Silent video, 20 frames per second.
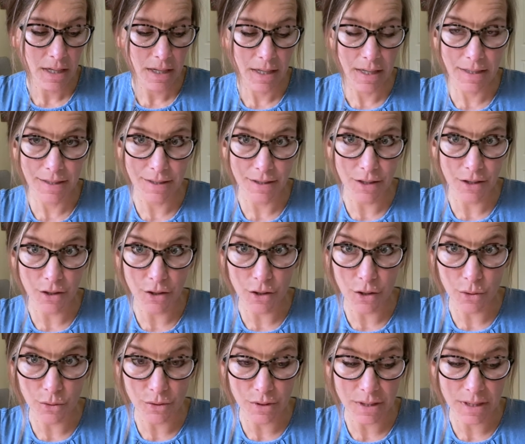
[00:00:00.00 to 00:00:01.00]
it's a
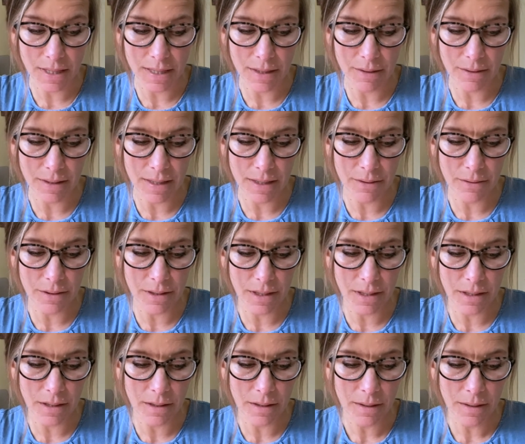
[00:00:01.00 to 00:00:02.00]
ghost town out
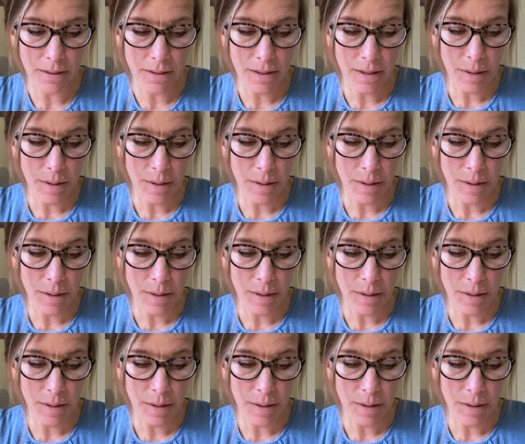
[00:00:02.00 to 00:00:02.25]
here.